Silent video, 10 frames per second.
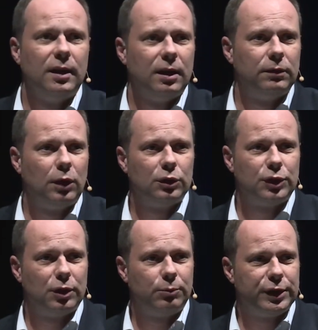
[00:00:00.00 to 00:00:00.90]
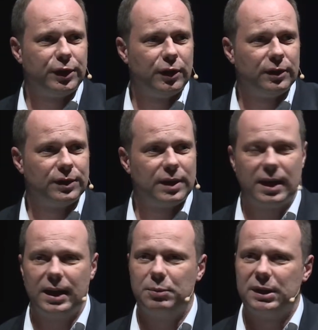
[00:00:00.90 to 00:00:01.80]
of long-term returns than
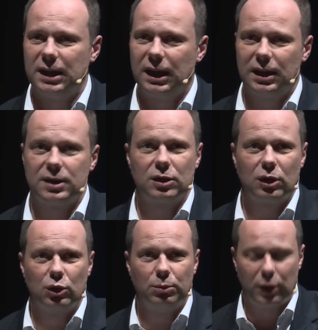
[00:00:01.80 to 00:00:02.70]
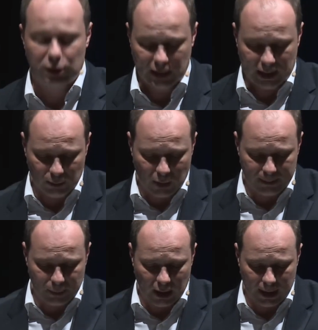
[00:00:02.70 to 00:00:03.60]
any particular stock or bond that you
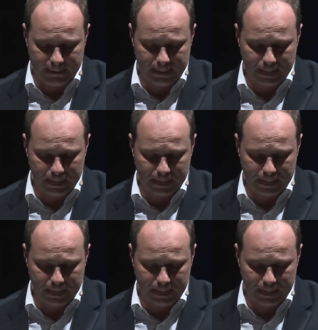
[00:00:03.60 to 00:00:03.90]
might buy.